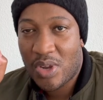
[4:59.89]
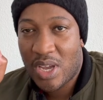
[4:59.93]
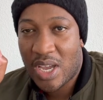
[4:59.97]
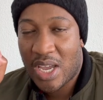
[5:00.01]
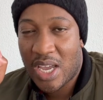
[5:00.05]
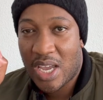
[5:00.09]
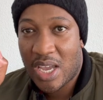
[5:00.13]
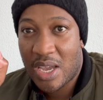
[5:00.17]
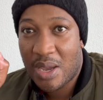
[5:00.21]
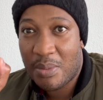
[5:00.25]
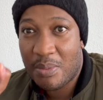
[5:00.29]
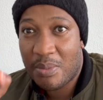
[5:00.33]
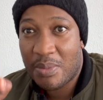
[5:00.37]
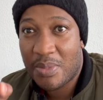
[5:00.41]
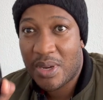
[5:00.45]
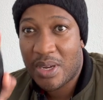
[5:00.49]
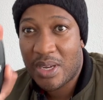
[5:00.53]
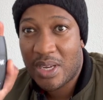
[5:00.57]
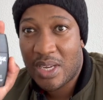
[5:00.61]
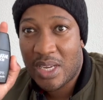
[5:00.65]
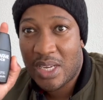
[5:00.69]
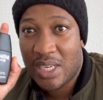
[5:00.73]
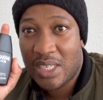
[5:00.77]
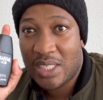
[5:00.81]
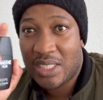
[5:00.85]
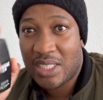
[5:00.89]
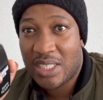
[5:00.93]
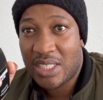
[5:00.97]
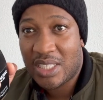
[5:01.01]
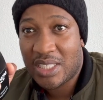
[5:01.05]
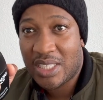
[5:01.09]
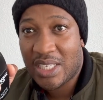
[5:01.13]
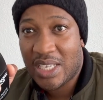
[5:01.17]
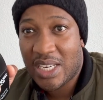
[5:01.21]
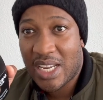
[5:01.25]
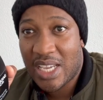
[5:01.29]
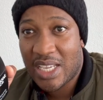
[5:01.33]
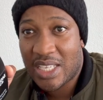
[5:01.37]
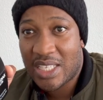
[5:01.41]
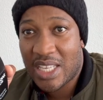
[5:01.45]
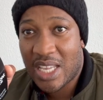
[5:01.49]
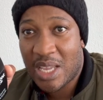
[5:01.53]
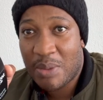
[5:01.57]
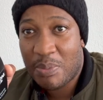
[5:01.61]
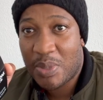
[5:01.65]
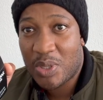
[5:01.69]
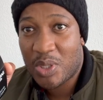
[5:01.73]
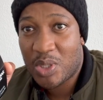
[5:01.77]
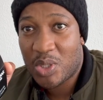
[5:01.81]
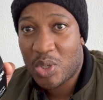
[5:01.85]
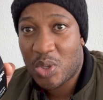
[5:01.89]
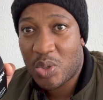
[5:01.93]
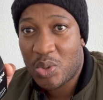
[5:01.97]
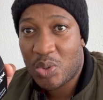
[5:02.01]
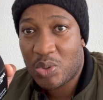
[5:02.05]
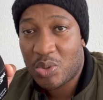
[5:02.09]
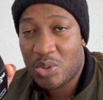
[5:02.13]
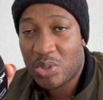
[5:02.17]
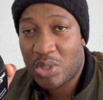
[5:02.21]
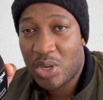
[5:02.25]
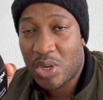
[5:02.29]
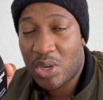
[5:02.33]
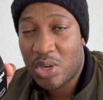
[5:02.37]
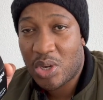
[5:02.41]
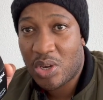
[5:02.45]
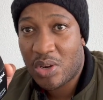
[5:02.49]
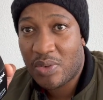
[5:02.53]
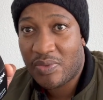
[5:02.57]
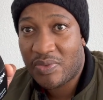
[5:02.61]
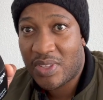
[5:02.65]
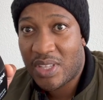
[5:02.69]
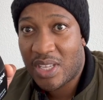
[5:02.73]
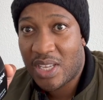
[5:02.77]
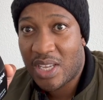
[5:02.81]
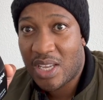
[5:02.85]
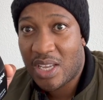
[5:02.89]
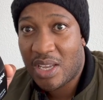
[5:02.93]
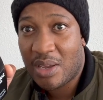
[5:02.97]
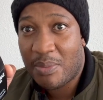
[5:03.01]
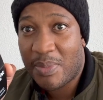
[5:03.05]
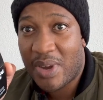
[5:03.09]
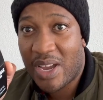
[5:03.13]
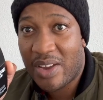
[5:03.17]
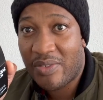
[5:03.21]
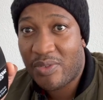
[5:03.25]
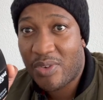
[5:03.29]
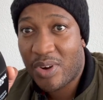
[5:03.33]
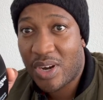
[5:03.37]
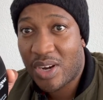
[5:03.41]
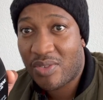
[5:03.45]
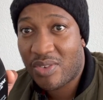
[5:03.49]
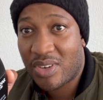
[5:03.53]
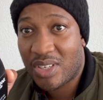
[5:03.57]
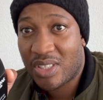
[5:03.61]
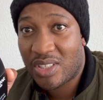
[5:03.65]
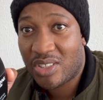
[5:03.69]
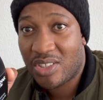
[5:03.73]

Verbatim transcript: Um, till the next episode of the My Fragrance